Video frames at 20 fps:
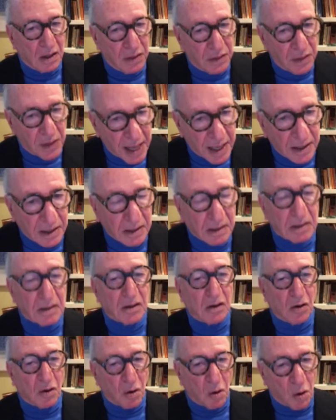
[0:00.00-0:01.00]
then
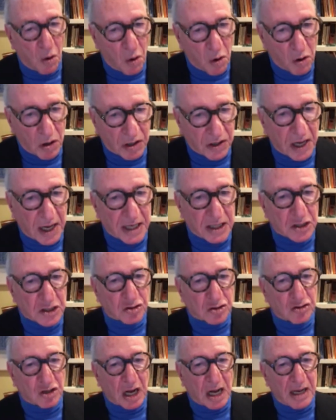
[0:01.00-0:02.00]
organized
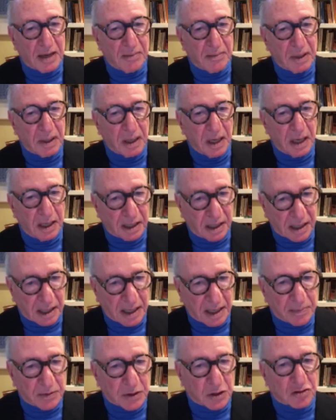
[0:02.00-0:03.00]
crime and
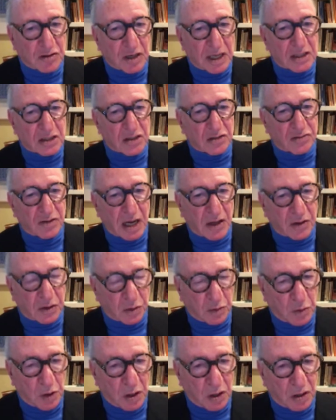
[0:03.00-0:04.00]
kleptocrats around the
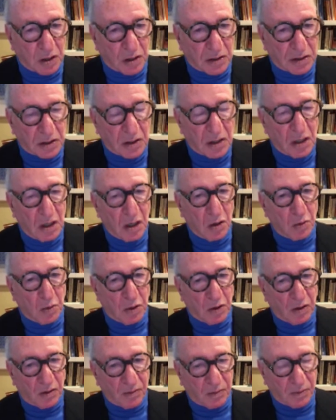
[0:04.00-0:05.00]
world
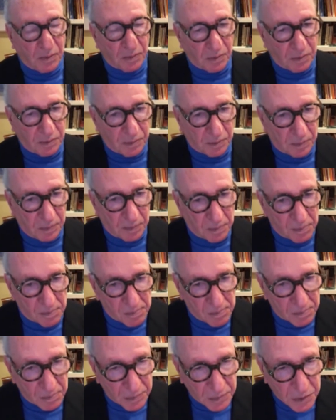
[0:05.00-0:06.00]
will
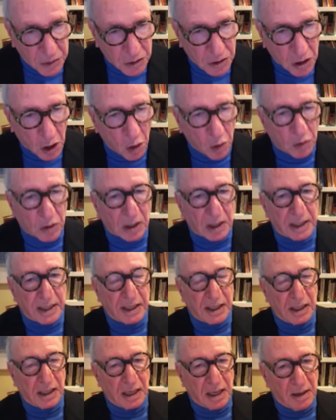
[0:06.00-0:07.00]

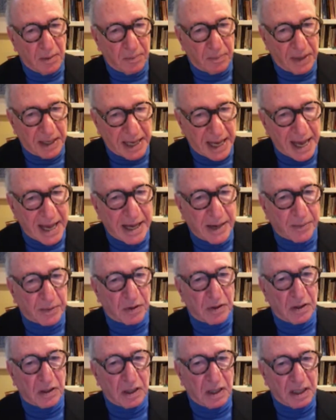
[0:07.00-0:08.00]
totally be
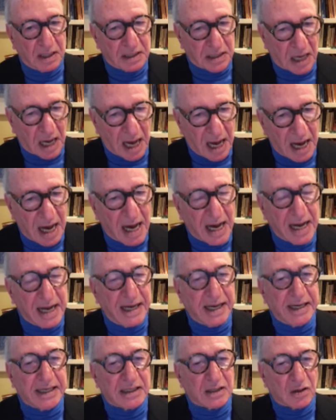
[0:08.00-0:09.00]
able to
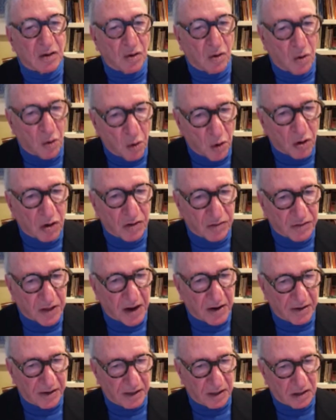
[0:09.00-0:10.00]
hide all of
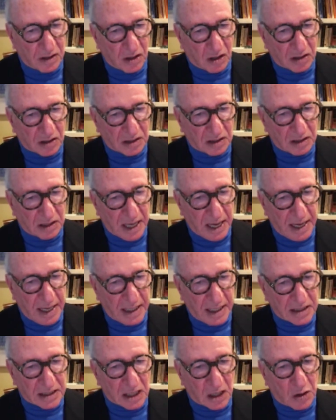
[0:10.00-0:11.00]
their ill-gotten
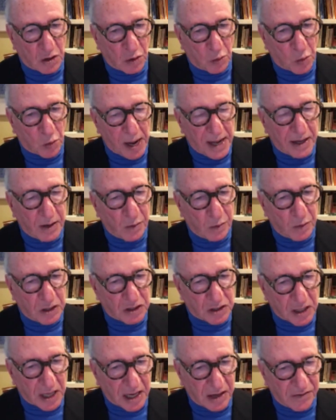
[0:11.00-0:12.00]
gains and the way in
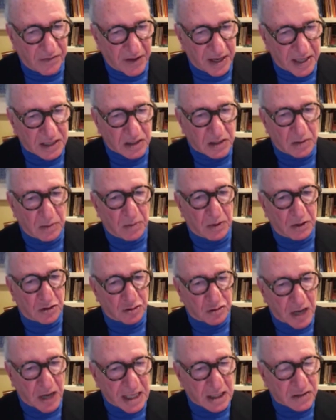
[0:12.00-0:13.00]
which they invest them and
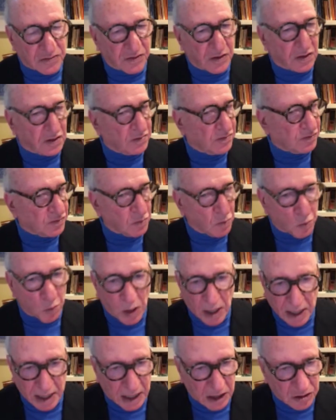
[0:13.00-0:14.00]
transfer them from
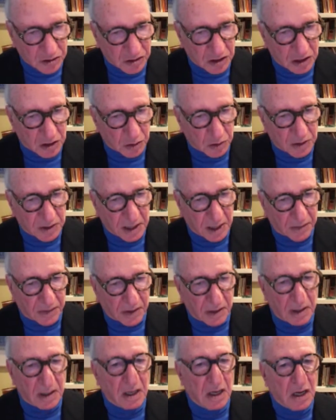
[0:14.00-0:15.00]
one country to
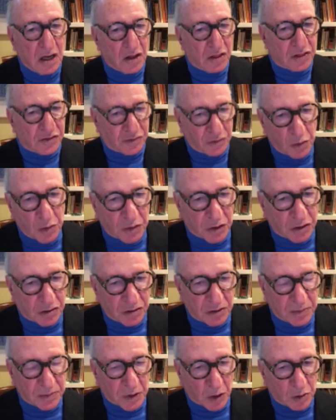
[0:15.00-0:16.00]
another through the
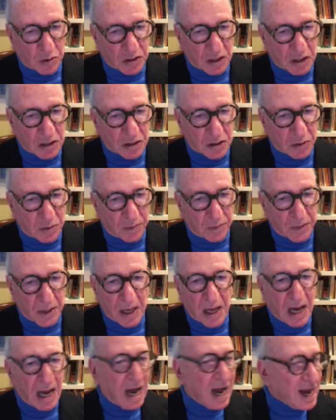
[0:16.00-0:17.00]
crypto system.
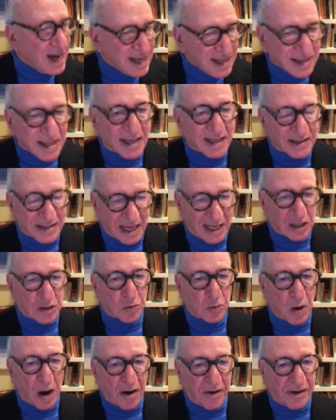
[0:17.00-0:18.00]
I think
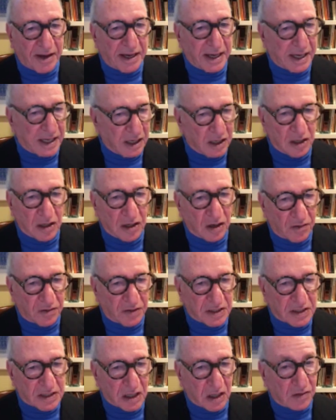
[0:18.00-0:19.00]
that's worrying in and of
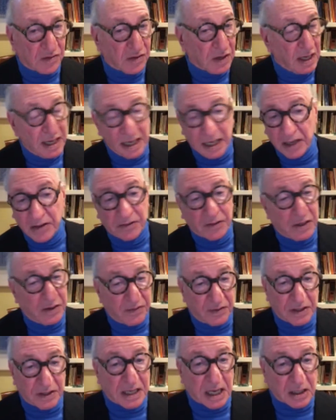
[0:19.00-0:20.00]
itself, even
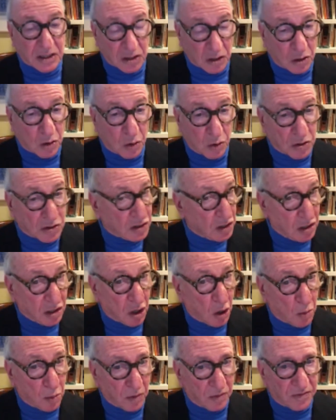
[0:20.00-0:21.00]
if it doesn't cause a
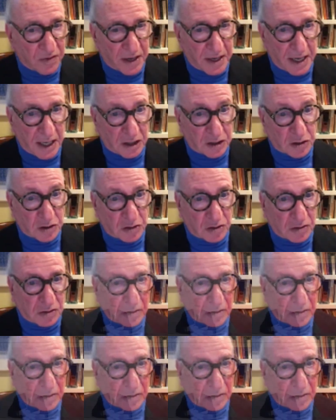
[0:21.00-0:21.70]
global financial